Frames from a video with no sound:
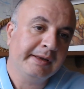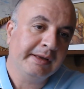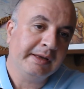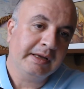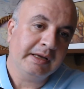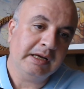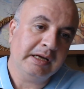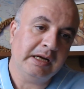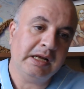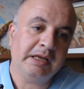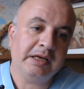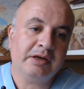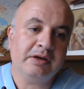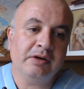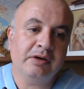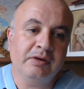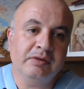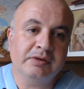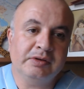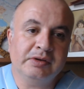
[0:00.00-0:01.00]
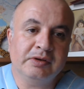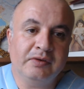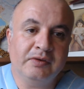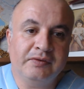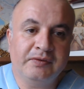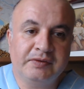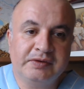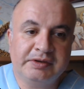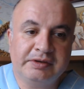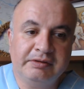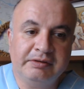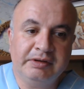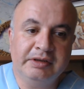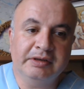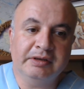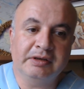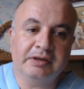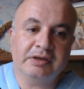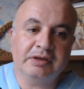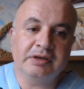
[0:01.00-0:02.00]
Another cause of
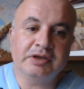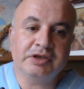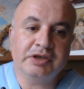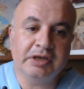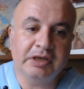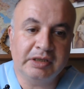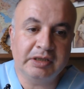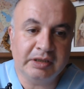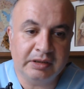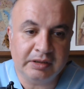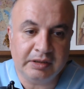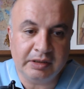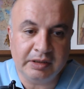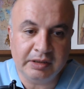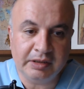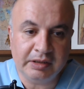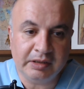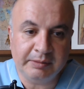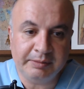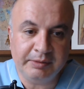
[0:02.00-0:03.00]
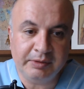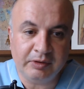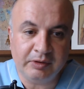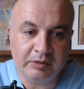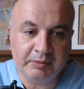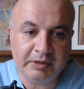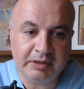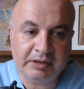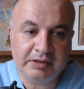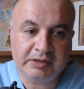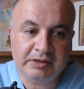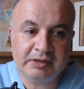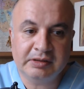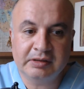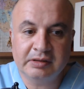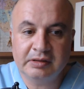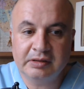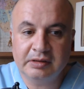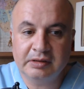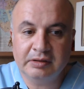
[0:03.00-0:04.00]
stridor: congenital abnormalities,
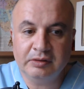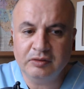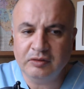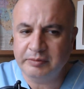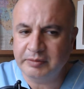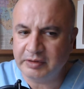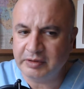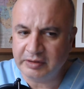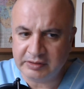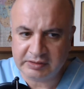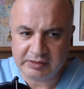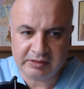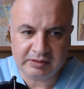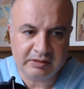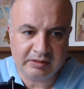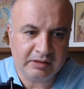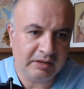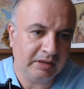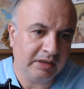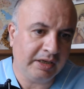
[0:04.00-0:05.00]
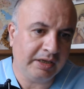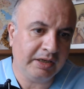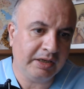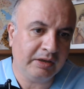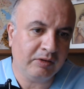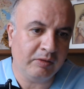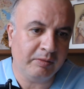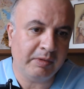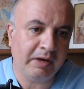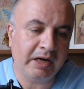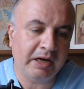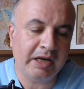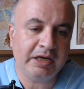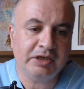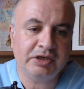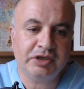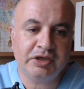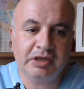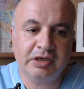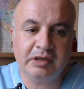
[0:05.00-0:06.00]
numerous.
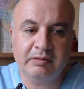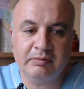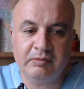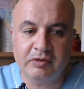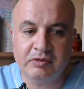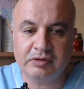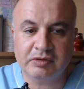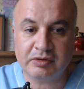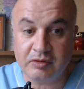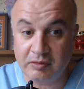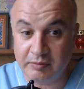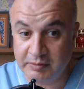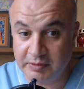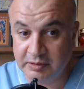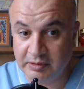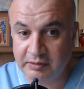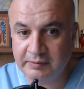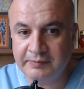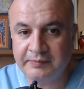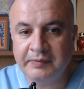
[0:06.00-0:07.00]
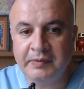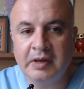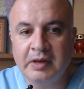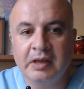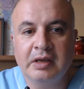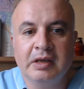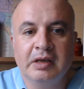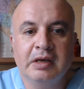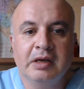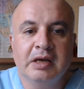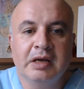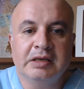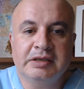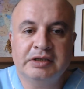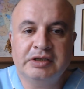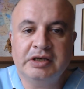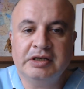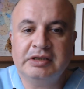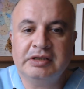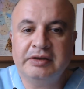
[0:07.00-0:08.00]
Laryngomalacia, most common.
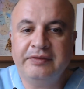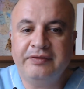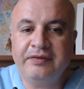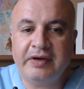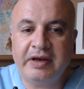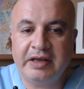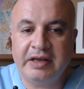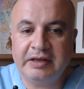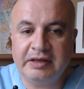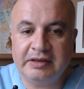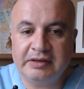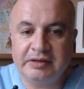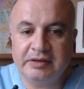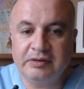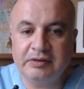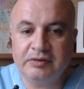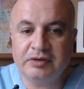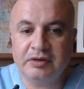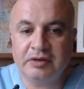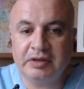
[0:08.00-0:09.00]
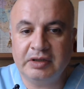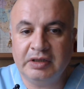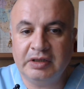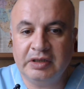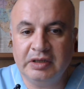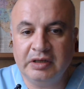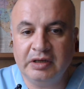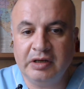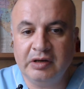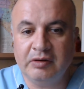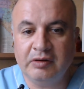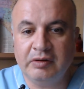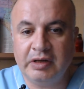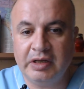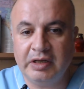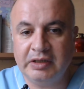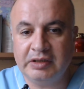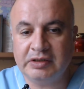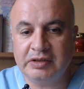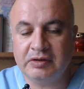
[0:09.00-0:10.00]
Suggestive findings: usually in
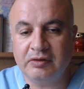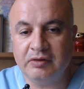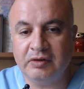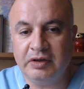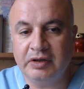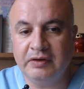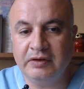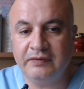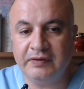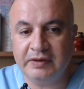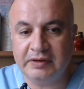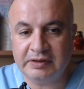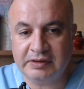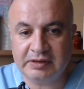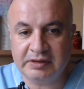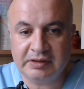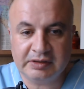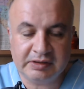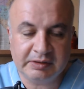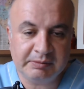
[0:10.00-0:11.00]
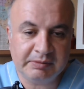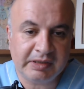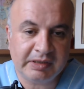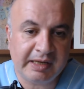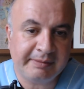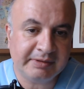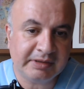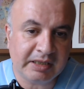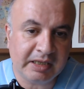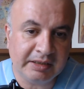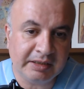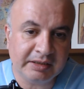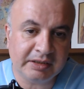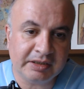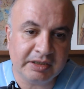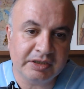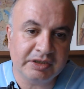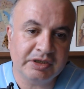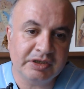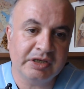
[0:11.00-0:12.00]
neonates or infants. Sometimes other
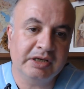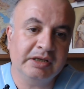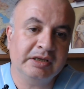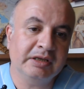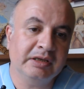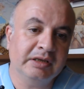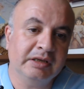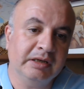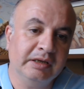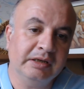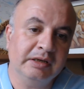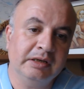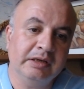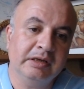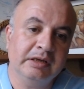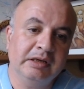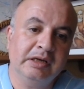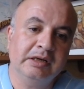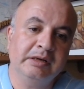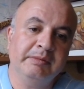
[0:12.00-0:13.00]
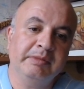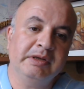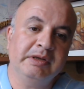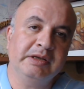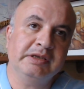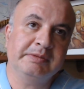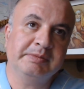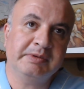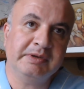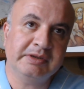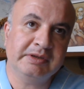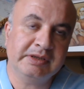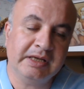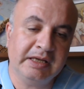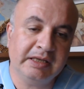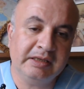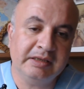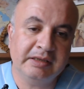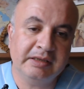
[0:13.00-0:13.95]
congenital anomalies present.